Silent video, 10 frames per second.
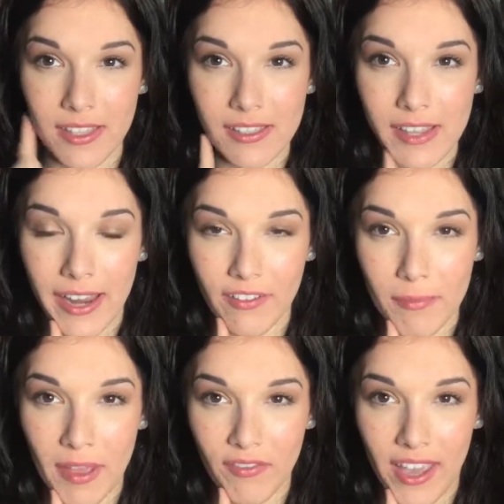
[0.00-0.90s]
this side of
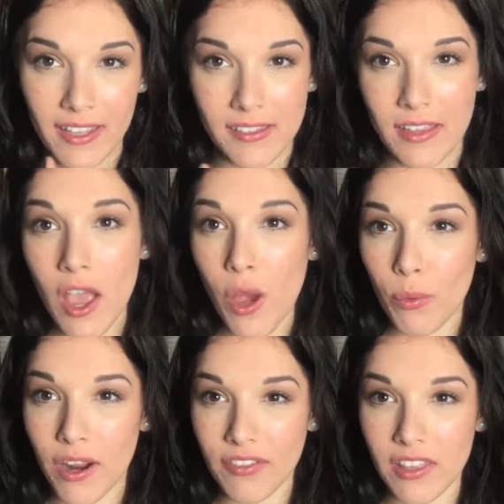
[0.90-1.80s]
my face,
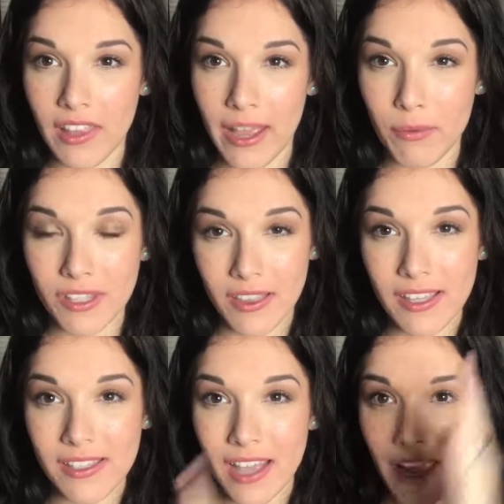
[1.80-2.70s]
where if the light was on
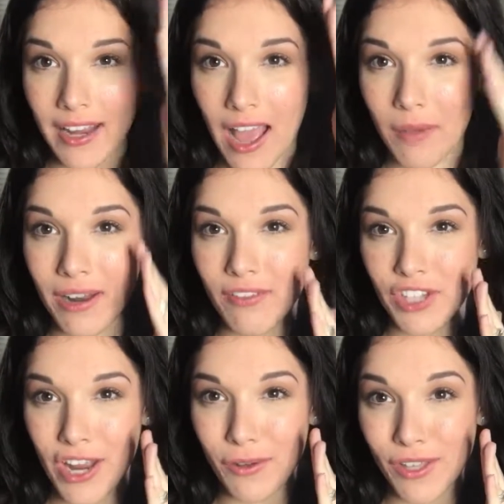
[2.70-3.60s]
this side, I would have
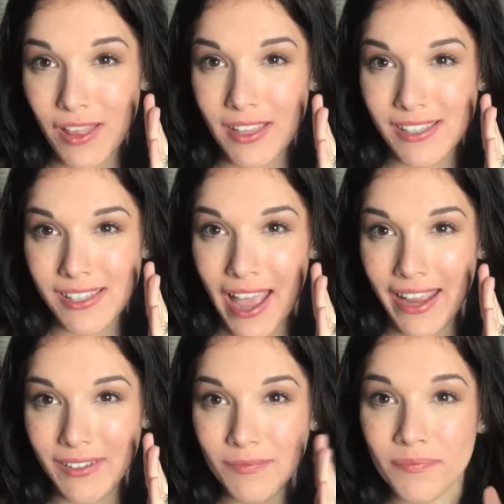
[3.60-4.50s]
shadows on this
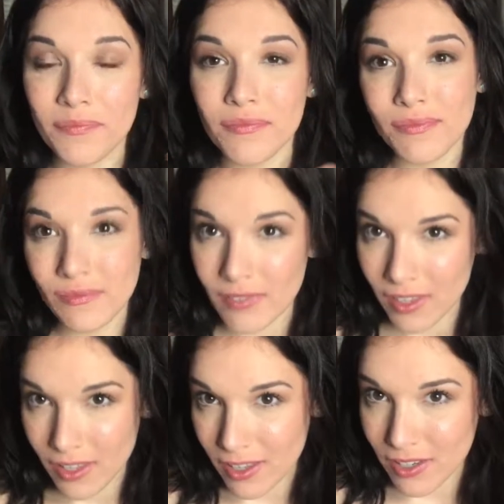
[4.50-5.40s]
side.
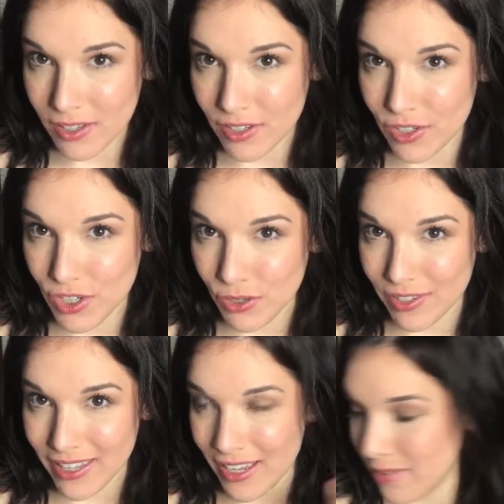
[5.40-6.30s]
Do you
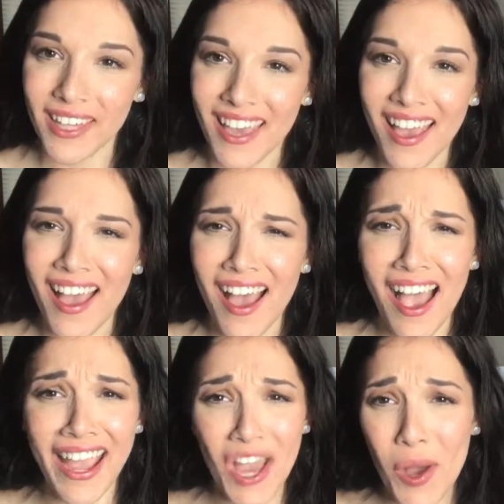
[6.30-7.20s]
see?
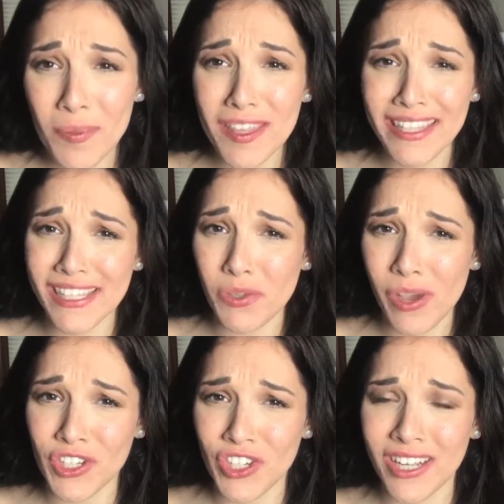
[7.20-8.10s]
I hope that these
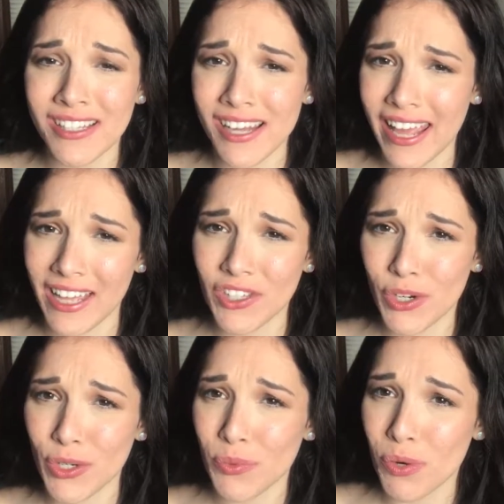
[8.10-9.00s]
questions and
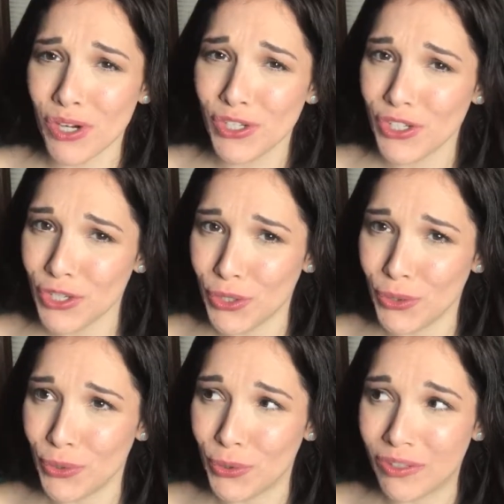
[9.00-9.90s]
answers weren't
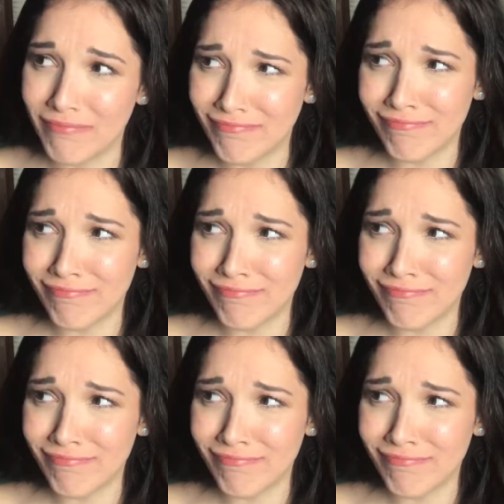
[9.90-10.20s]
too